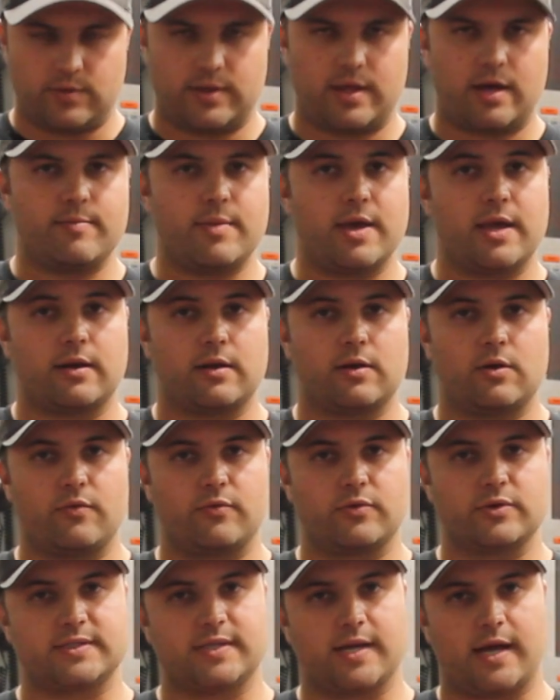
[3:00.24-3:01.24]
without making it
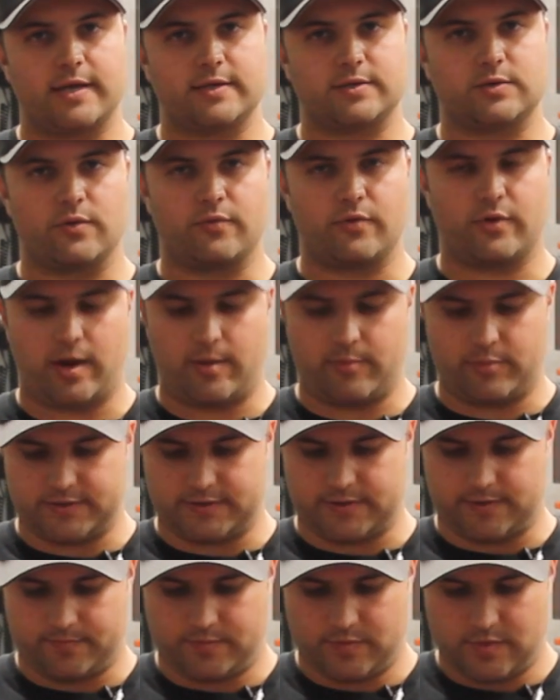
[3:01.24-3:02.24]
oversized or over
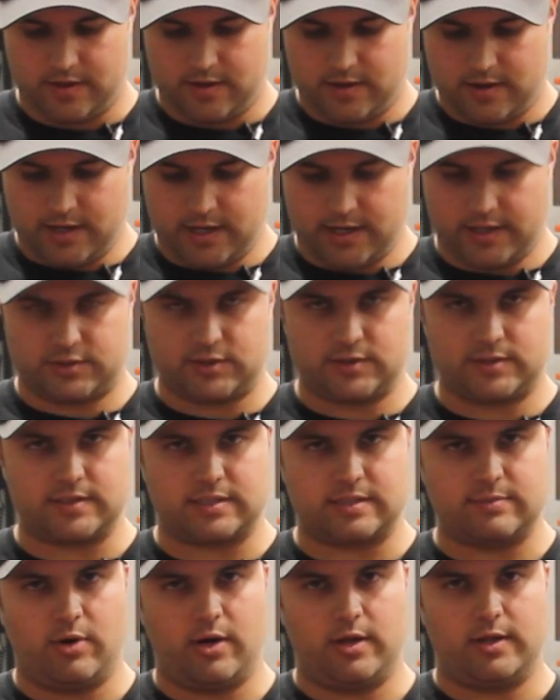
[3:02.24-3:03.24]
cumbersome. It's just a
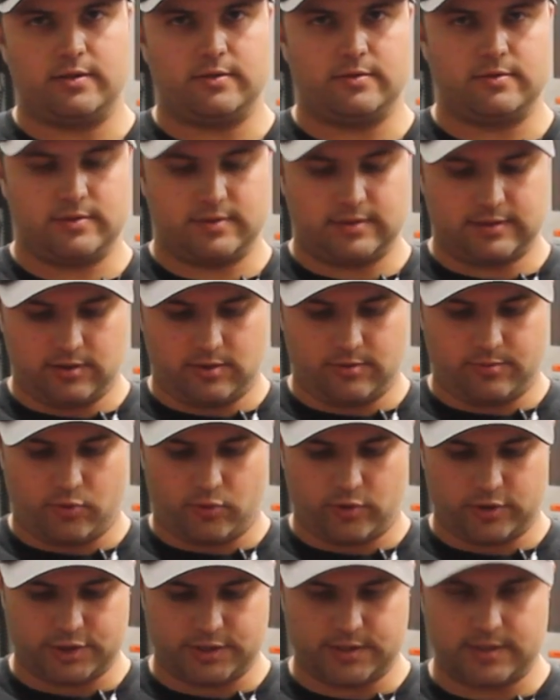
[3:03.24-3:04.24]
small little
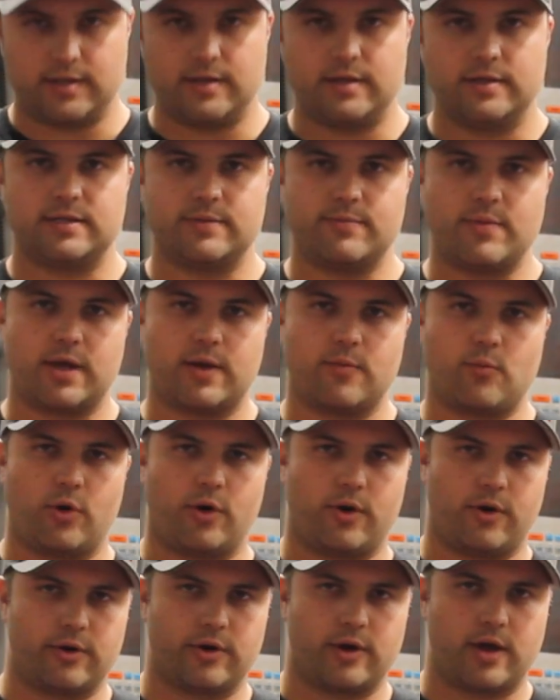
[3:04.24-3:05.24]
portion to make it more
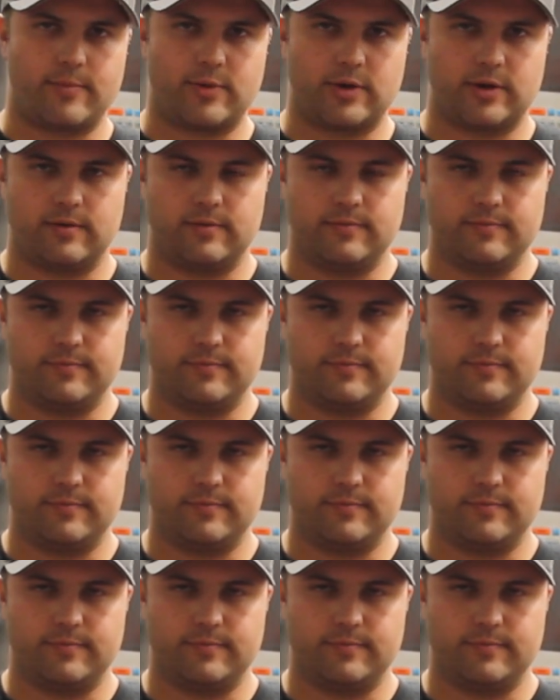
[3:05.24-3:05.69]
ergonomic.